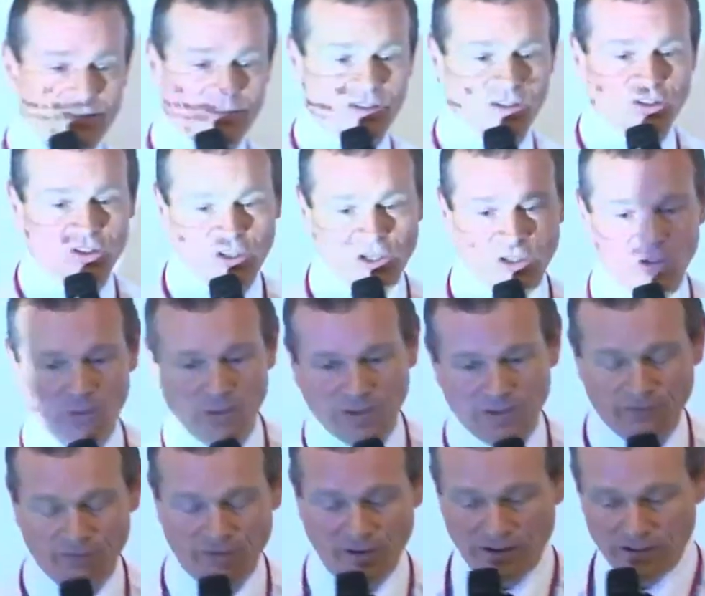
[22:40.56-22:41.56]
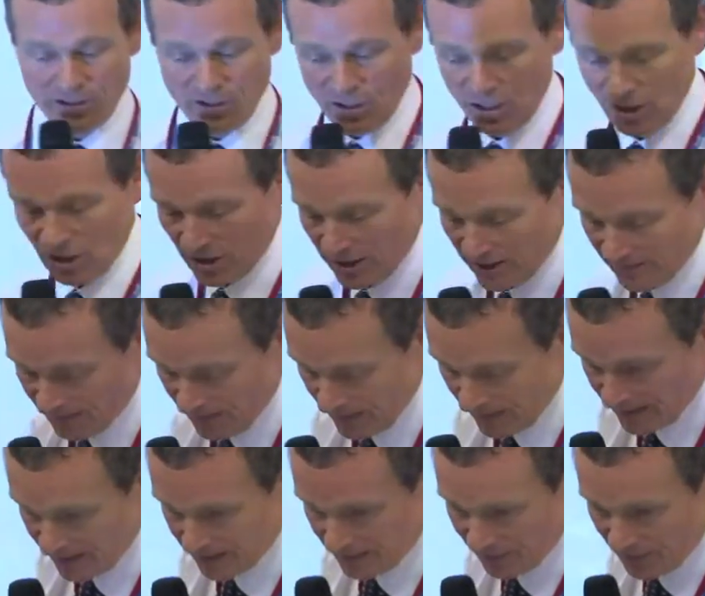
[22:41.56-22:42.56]
There is a genuine advantage
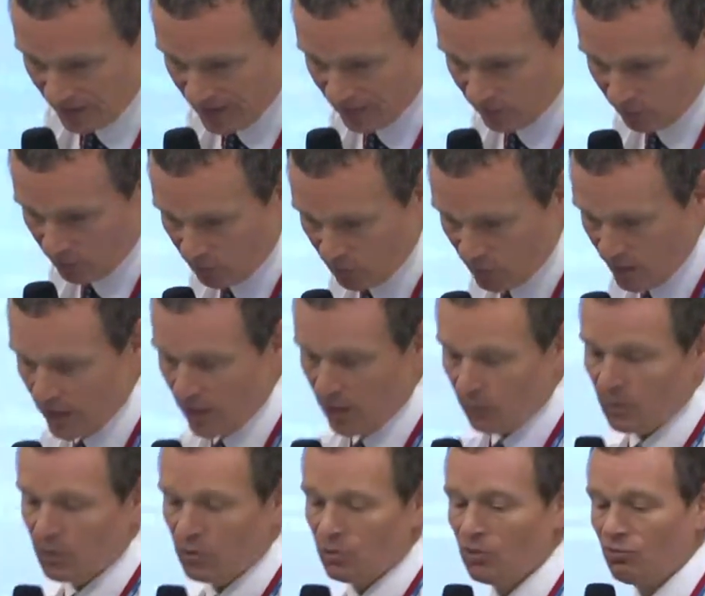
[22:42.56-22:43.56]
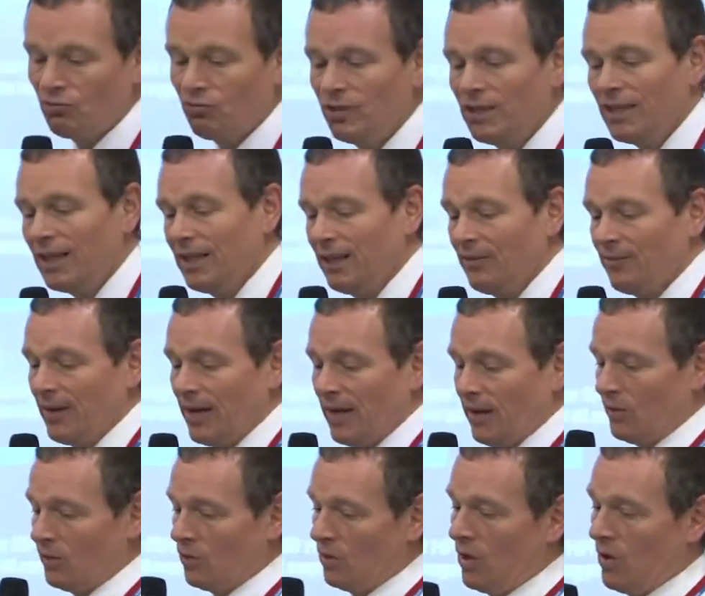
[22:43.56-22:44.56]
in survival, which was really
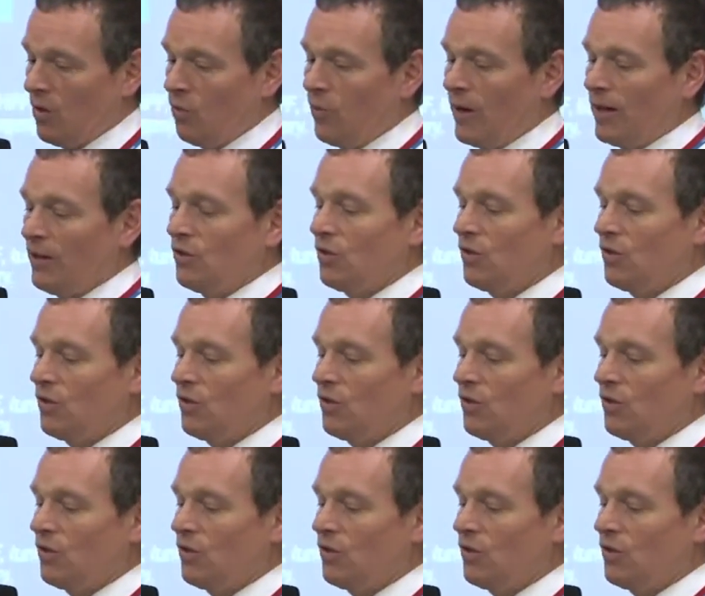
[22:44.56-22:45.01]
found when you